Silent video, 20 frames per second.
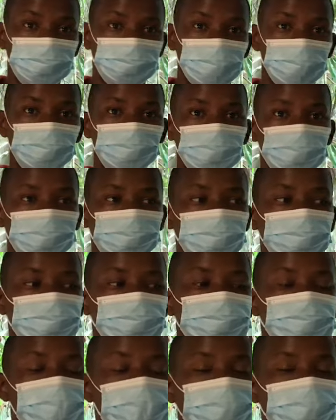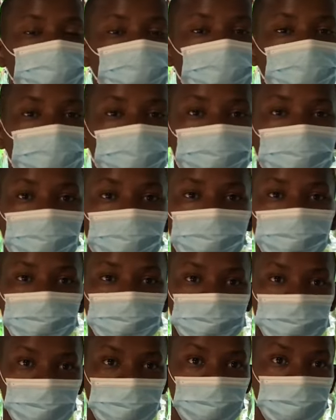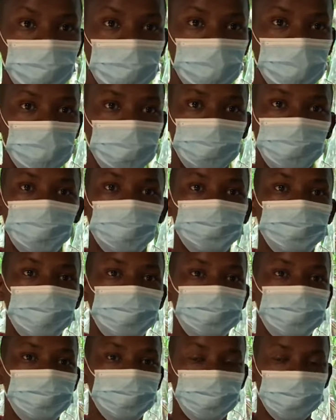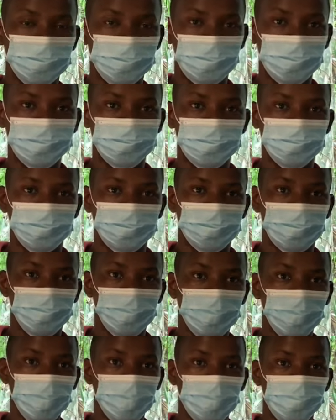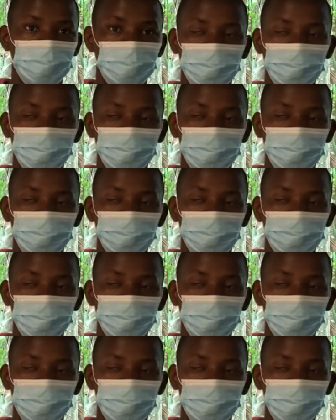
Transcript: travel to places like Europe or Asia, you sometimes see chimpanzees. But